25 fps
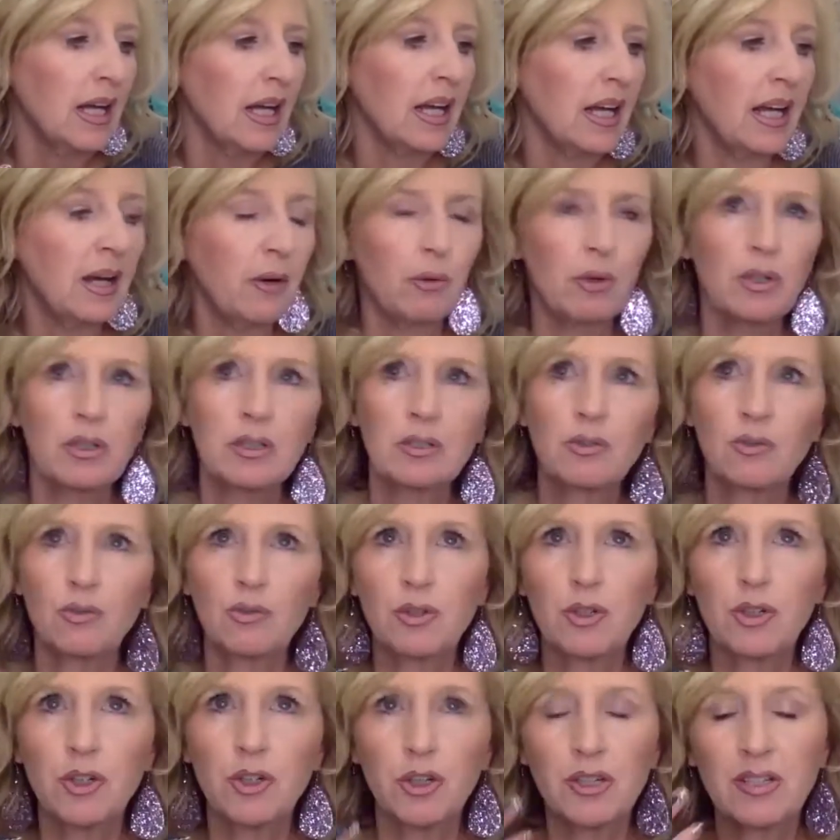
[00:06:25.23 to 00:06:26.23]

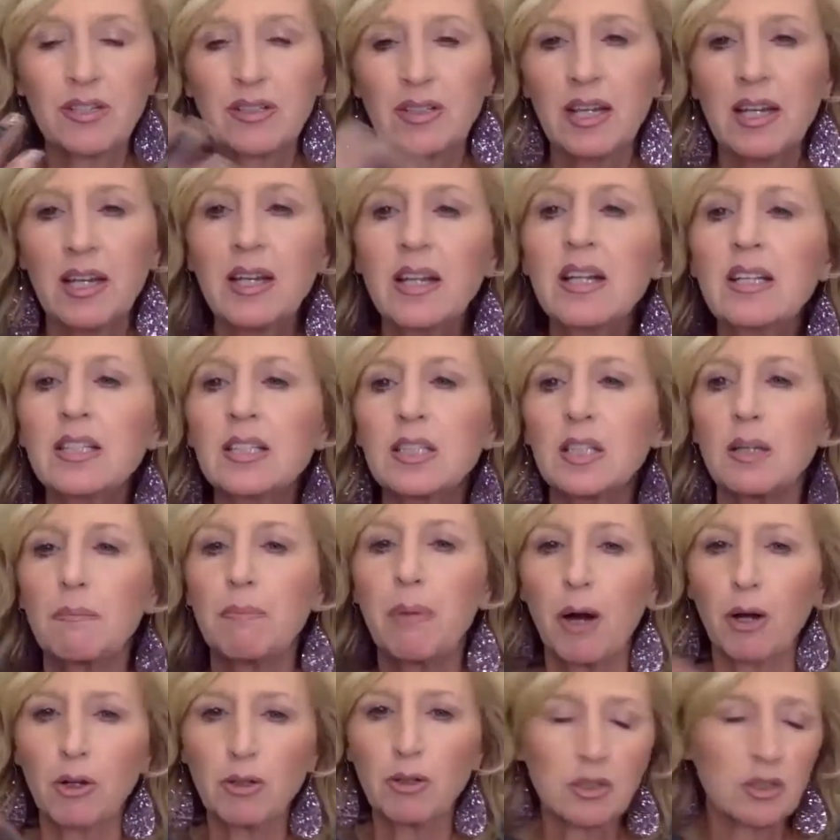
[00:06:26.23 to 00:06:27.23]
your skin is
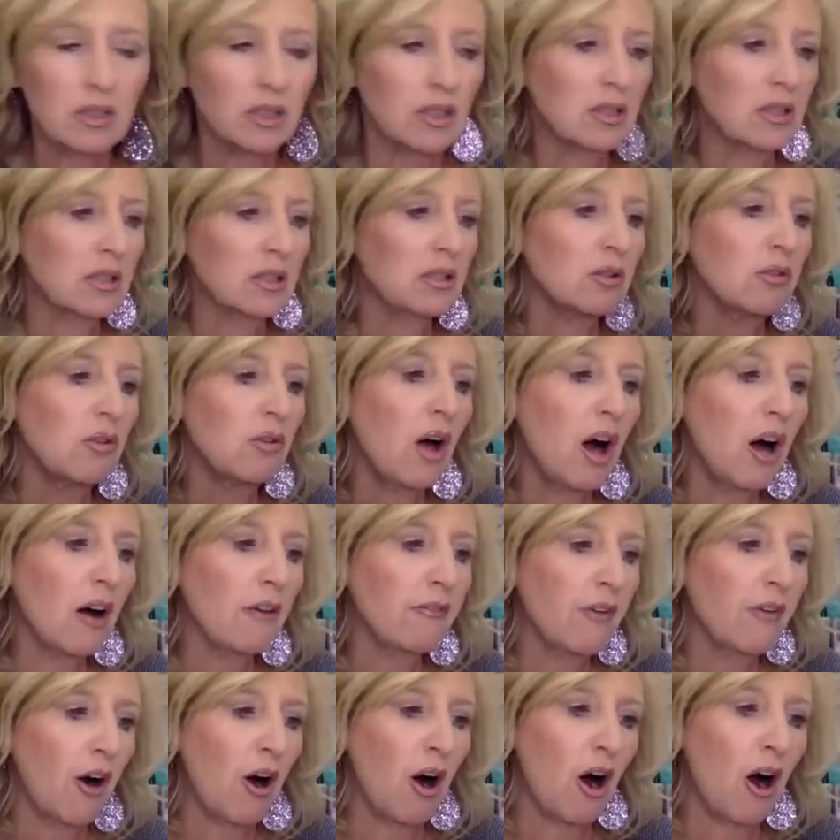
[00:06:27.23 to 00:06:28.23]
supposed to slough
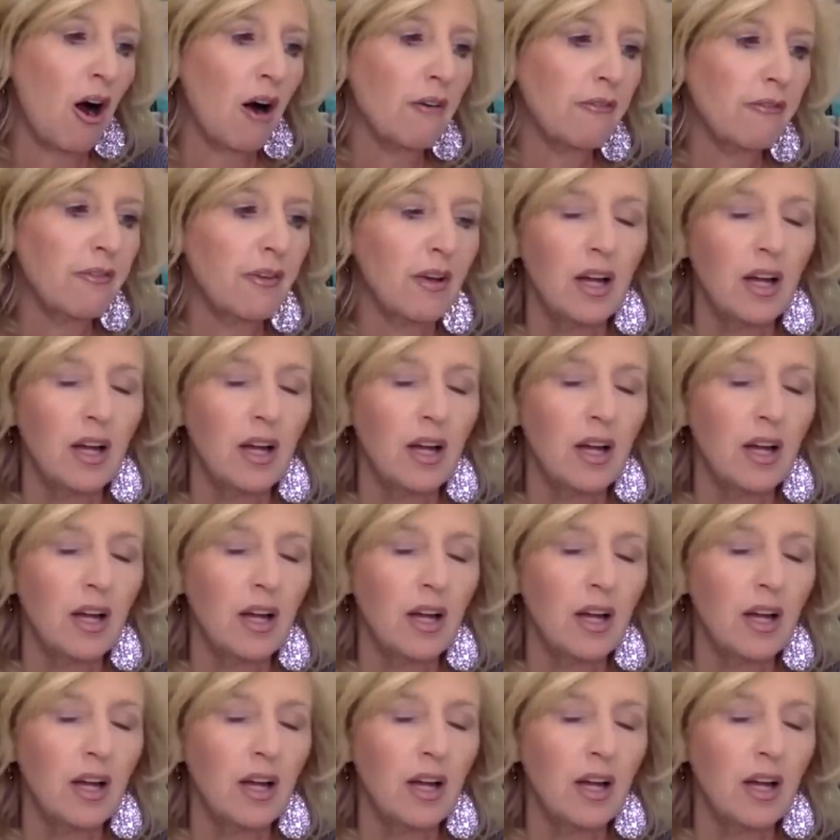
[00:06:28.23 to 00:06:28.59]
off